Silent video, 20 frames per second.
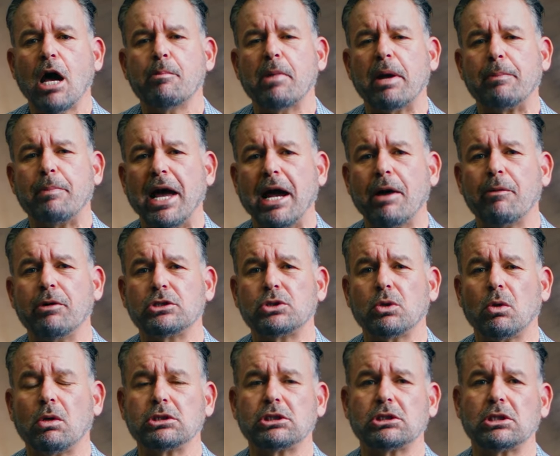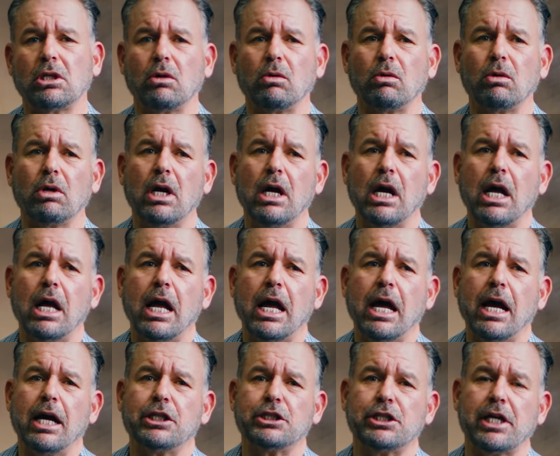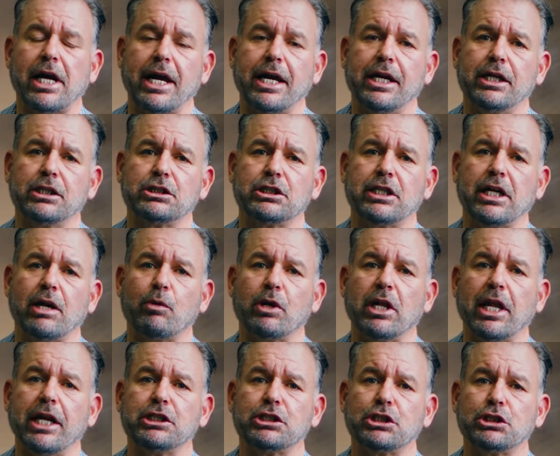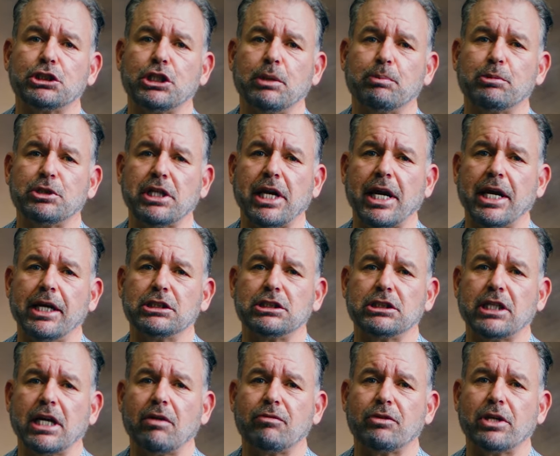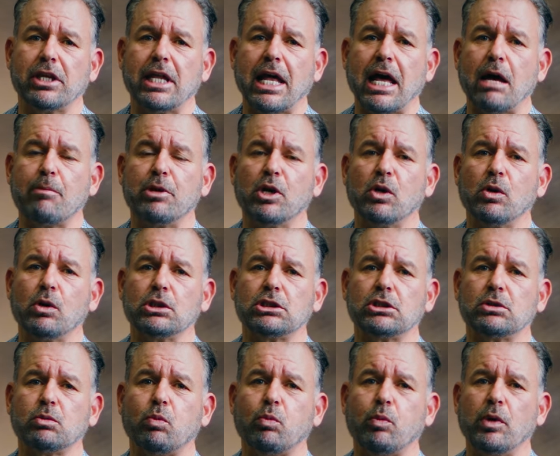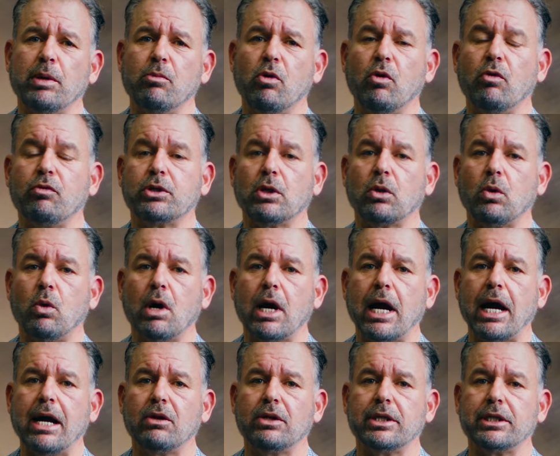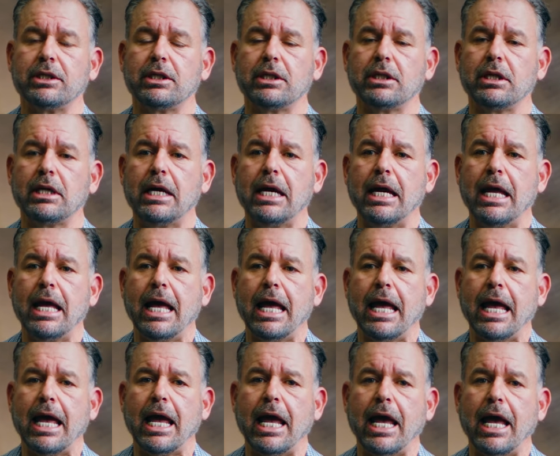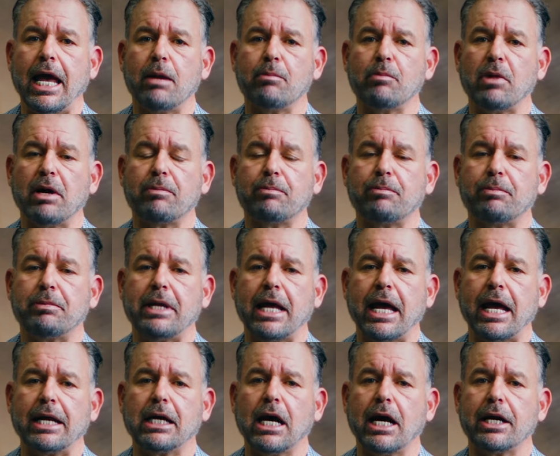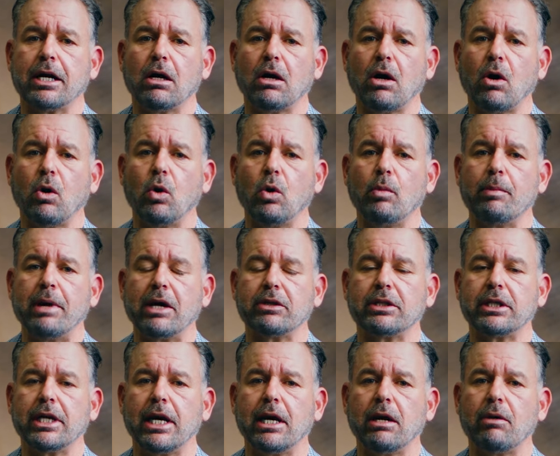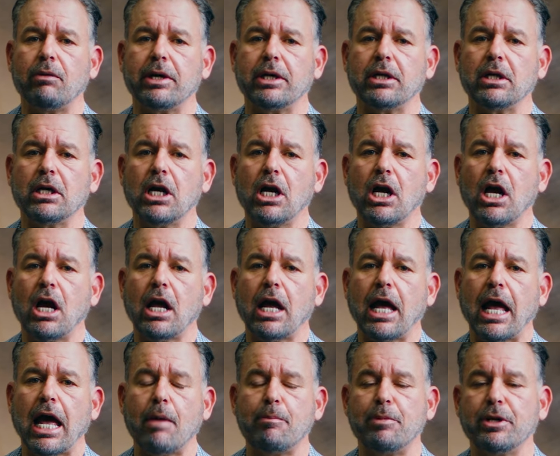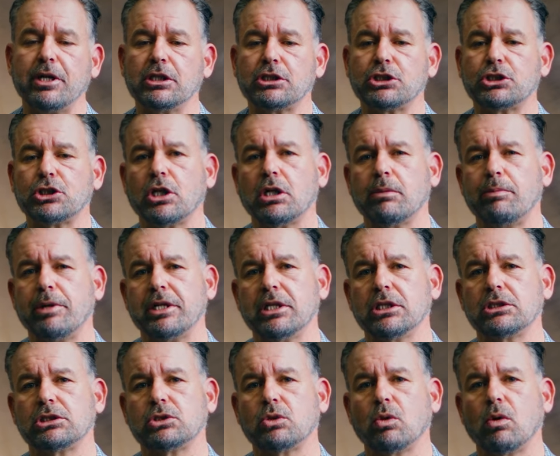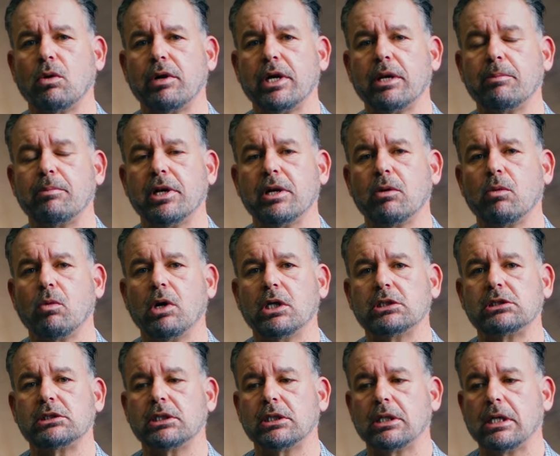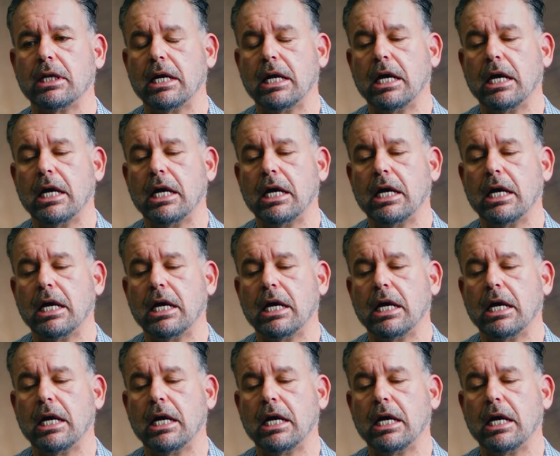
My parents also changed, their relationship changed after that because we moved to Long Island. And my dad got a home out there, and happiness should have been the story, but it wasn't.